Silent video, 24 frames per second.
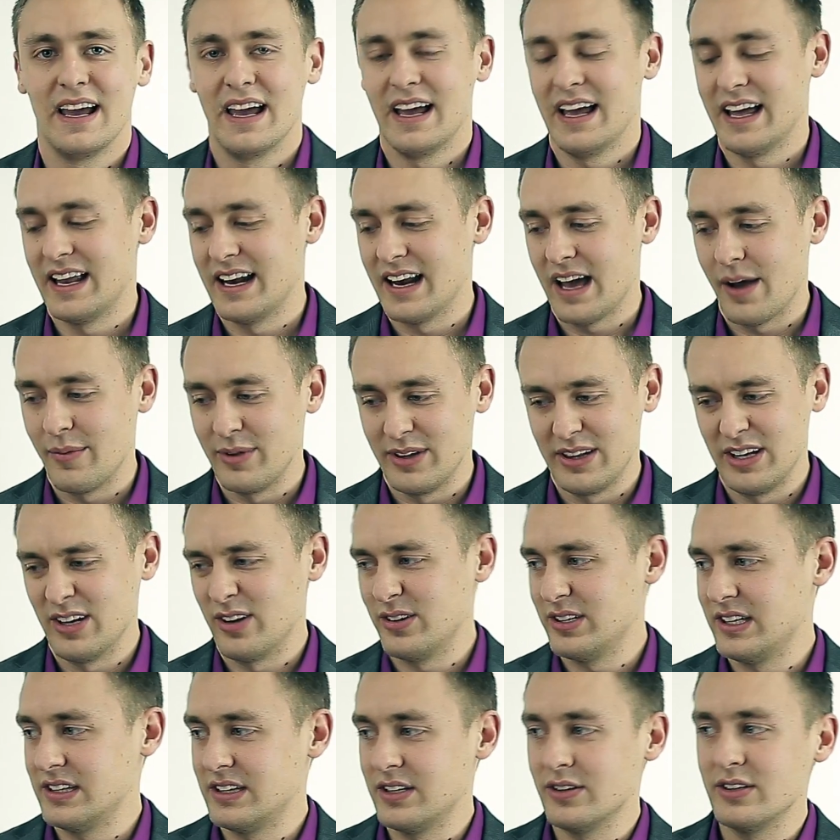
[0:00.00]
And I mean,
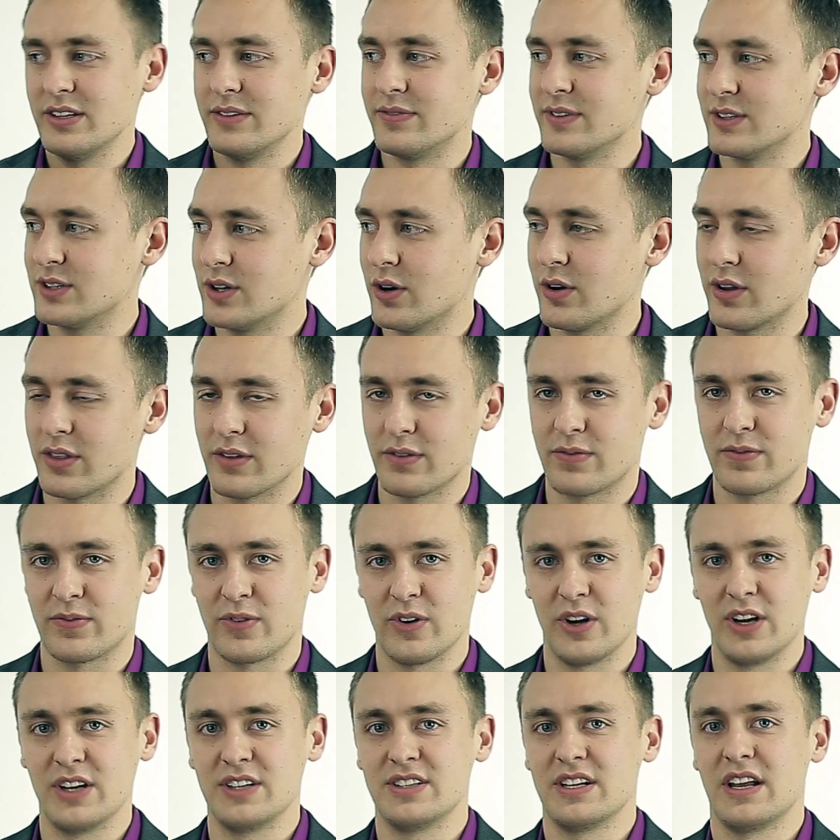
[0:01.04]
they'll even go to the
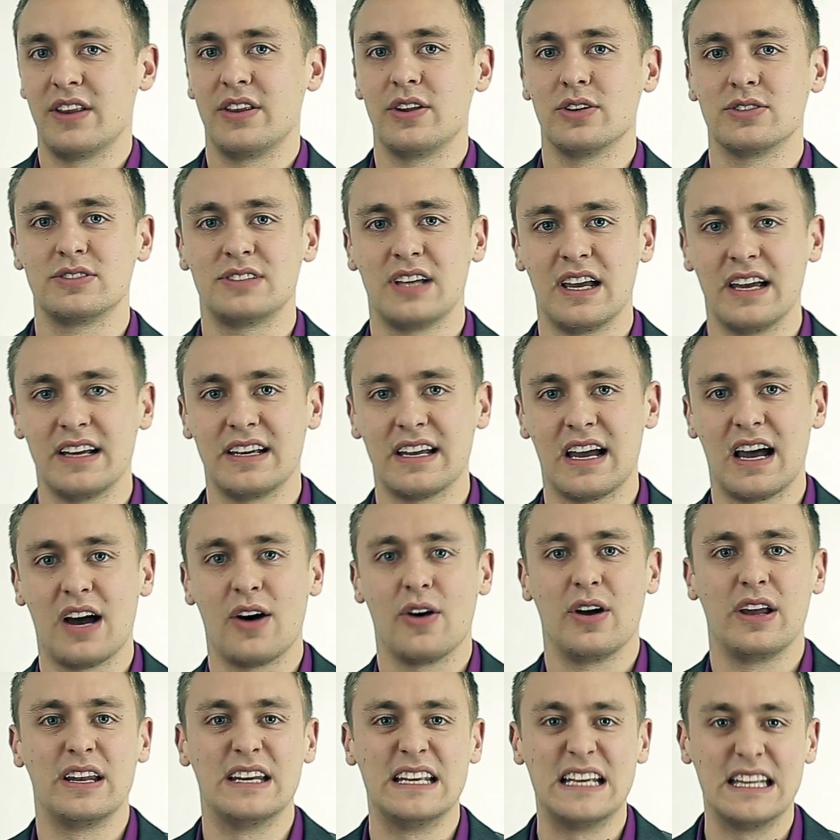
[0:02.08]
fridge and they'll take
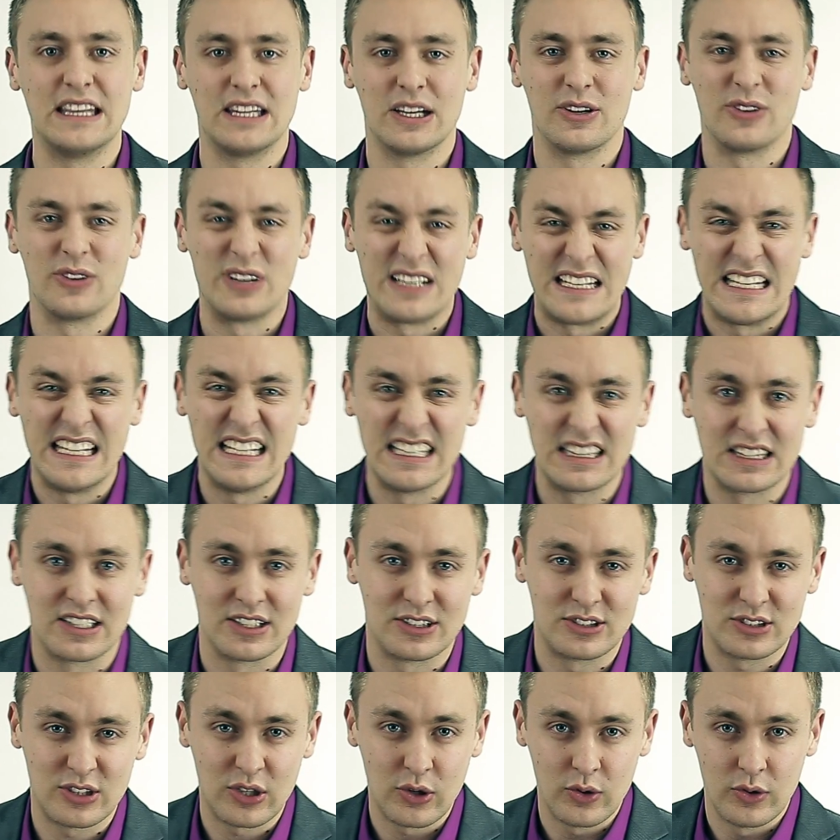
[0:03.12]
out and they'll eat the
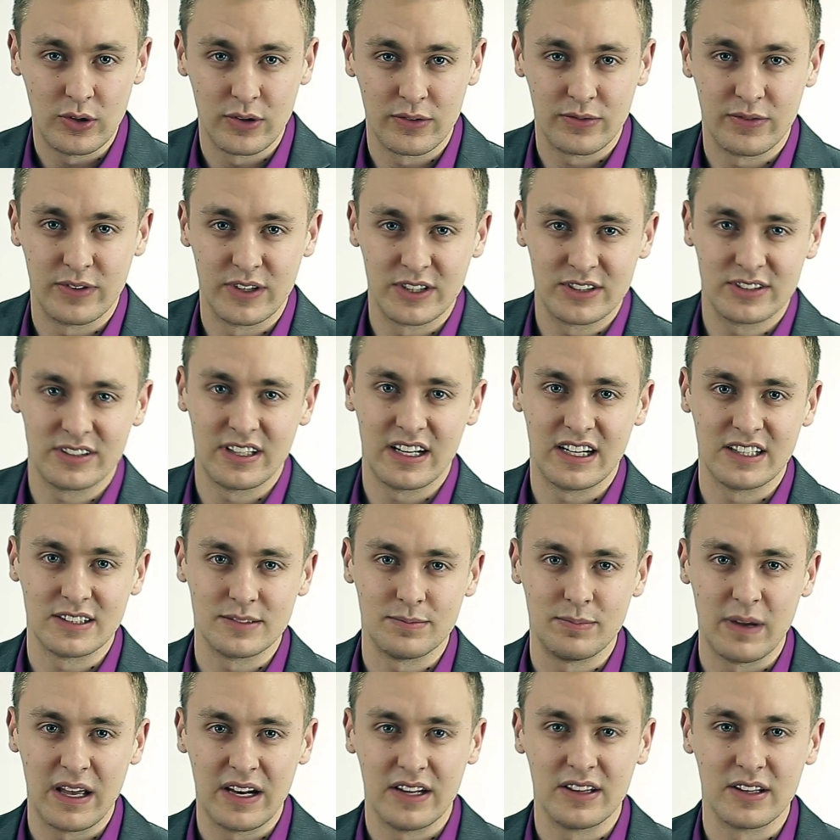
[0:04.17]
tuna fish that has
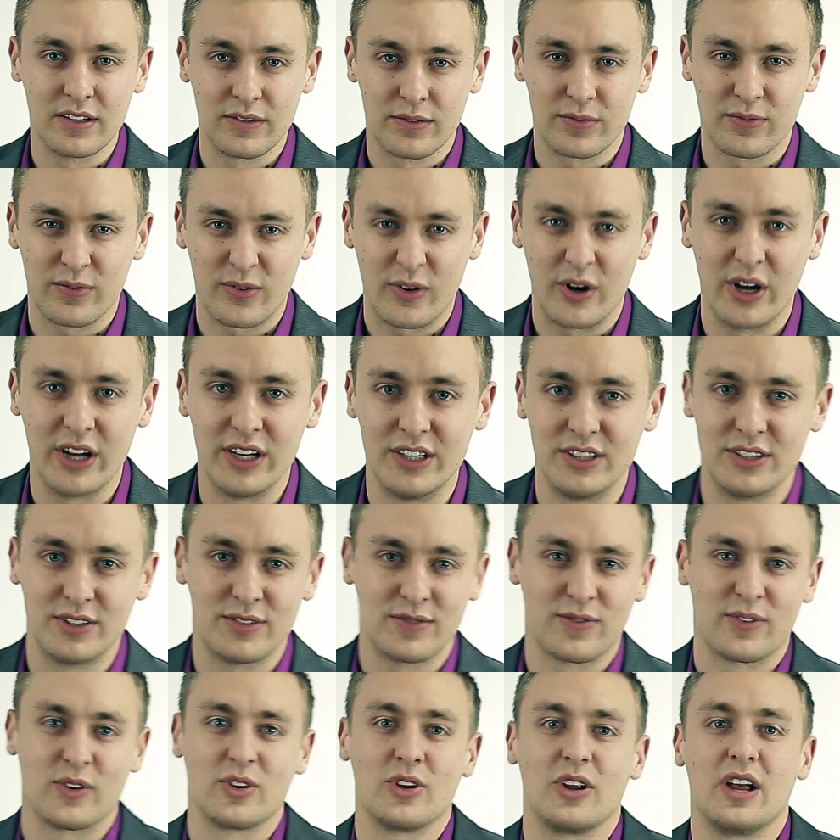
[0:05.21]
been in the fridge
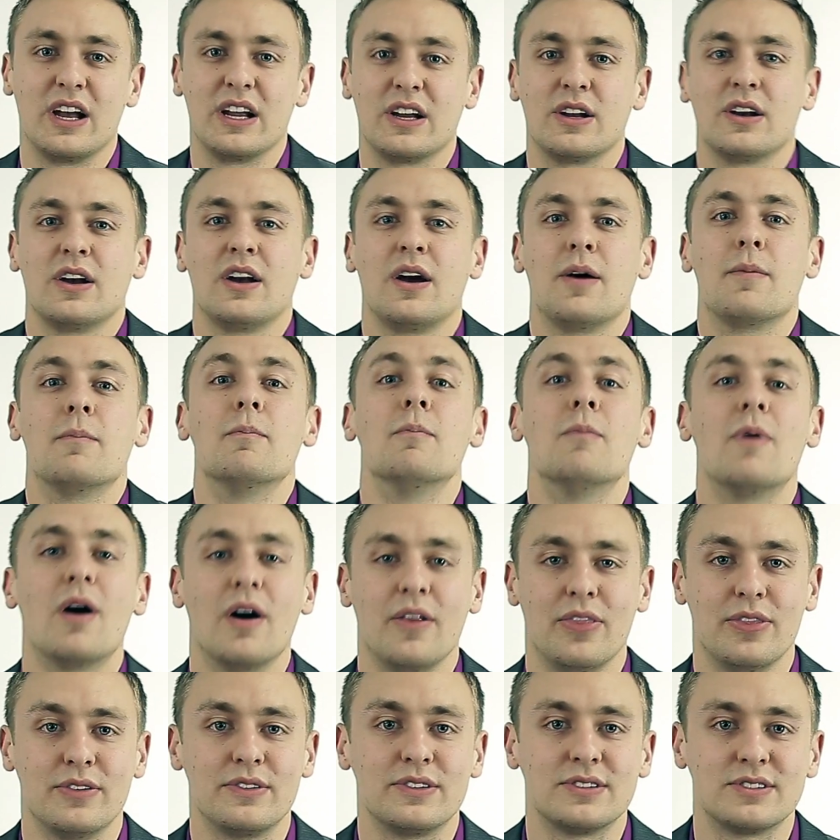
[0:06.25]
for like
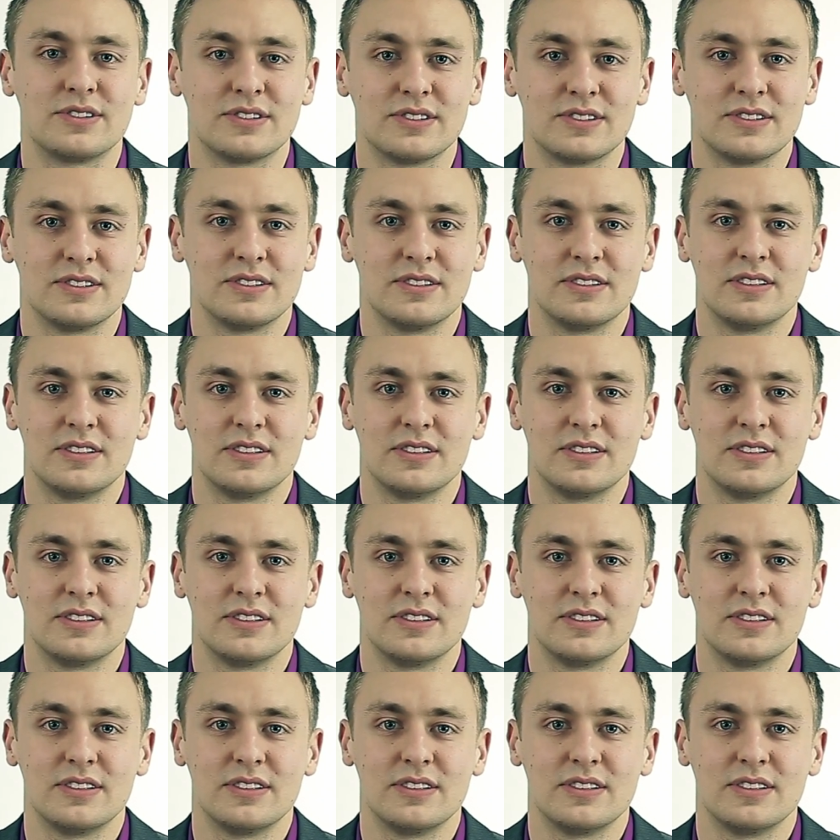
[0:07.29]
months.